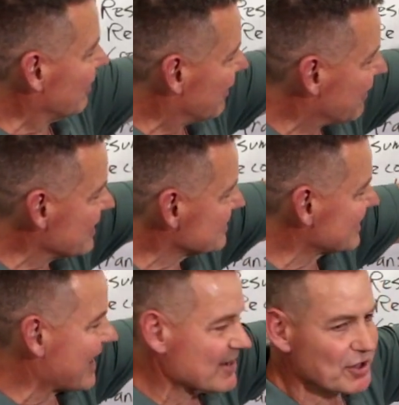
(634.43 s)
this
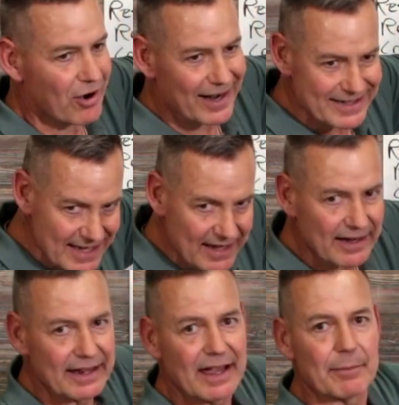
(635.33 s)
as our
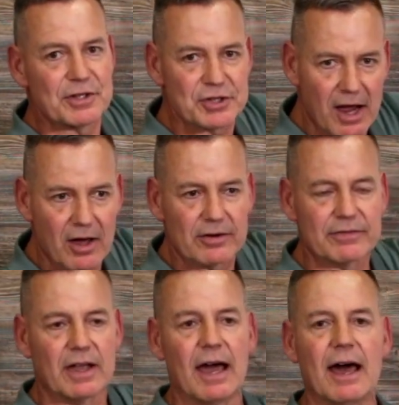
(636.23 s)
identity. I'm a child of
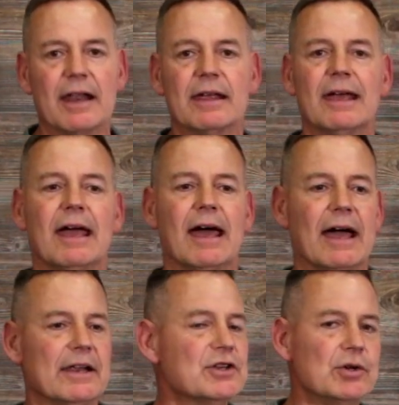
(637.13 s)
God.
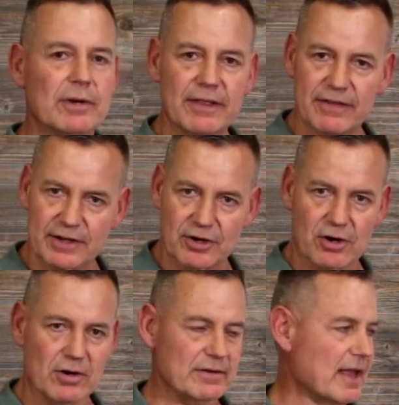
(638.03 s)
I didn't do anything to
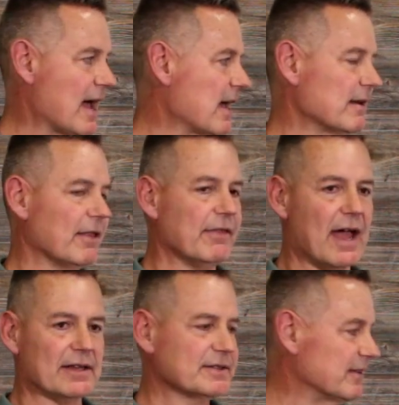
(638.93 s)
earn that.
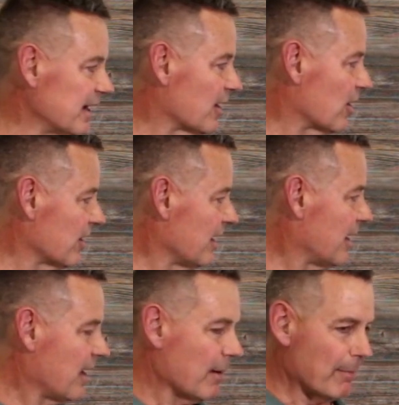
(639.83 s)
That's there.
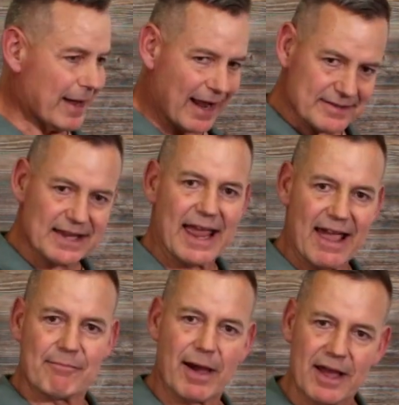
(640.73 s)
But as I
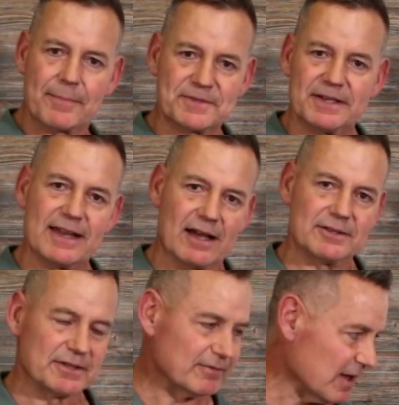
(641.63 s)
have my ups and
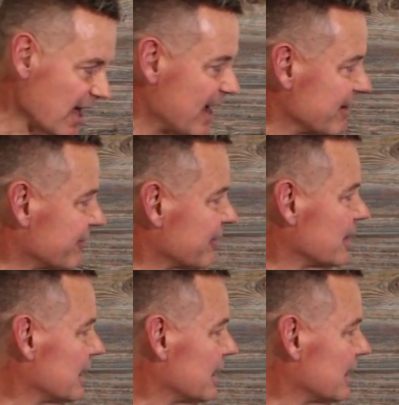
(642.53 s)
downs of life,